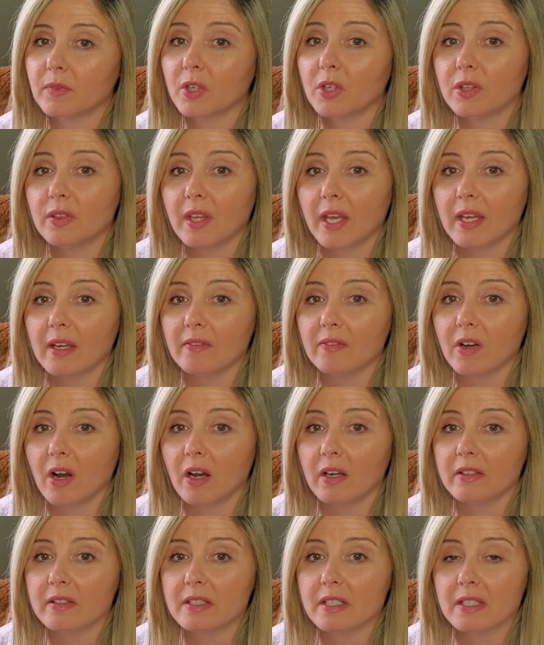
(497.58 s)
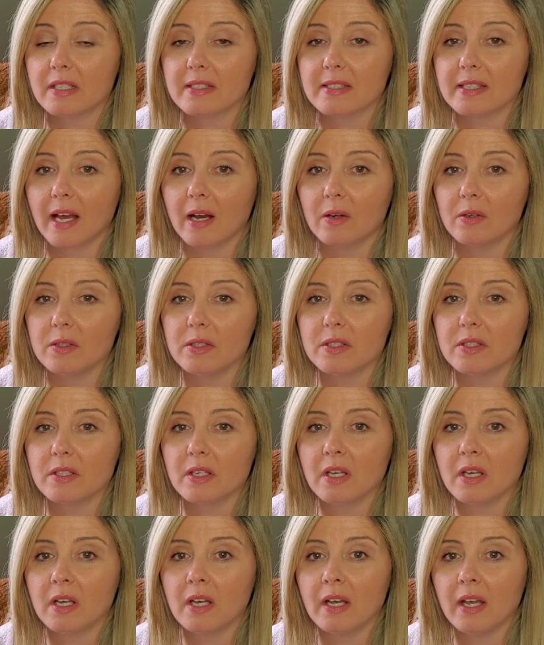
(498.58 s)
Could they have gone to his house
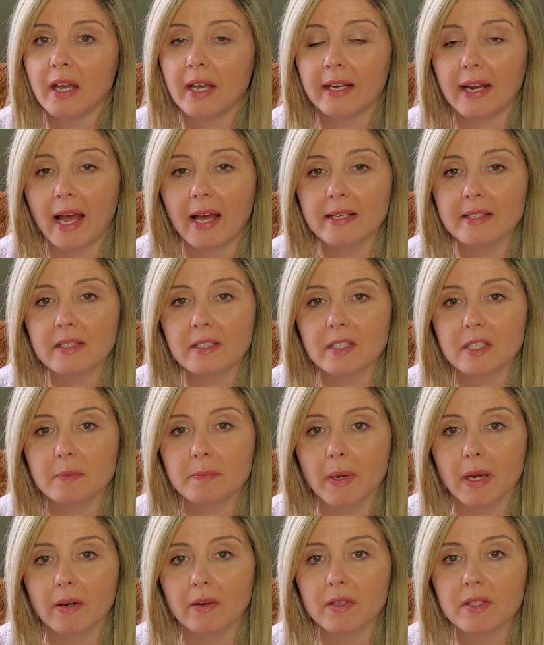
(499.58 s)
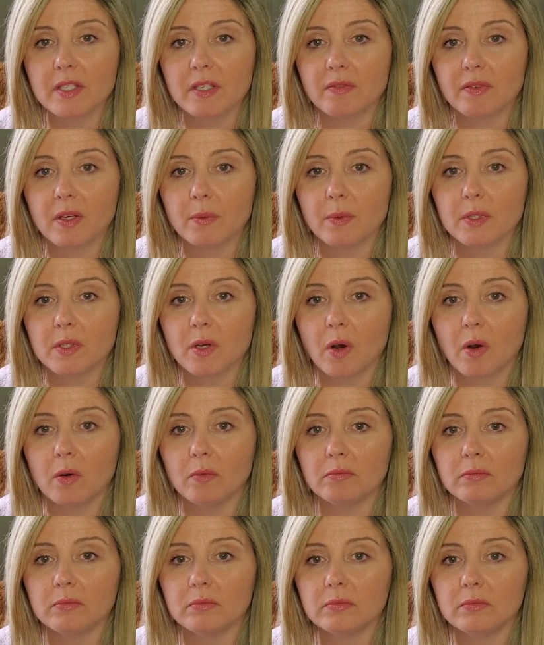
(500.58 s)
and asked his parents if he was
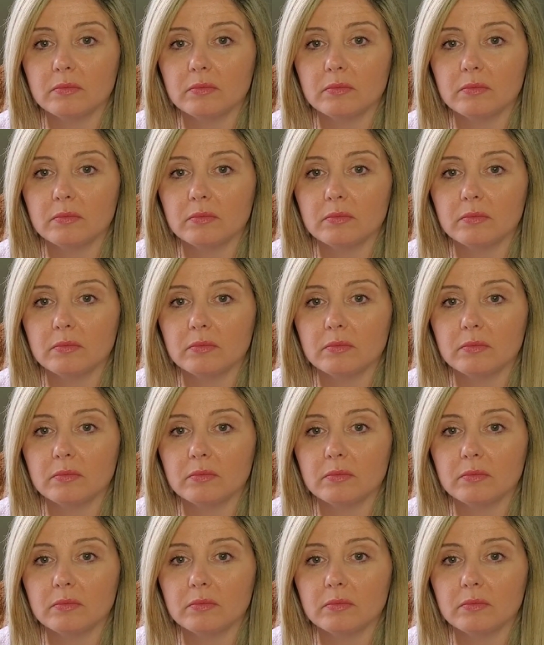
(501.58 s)
home?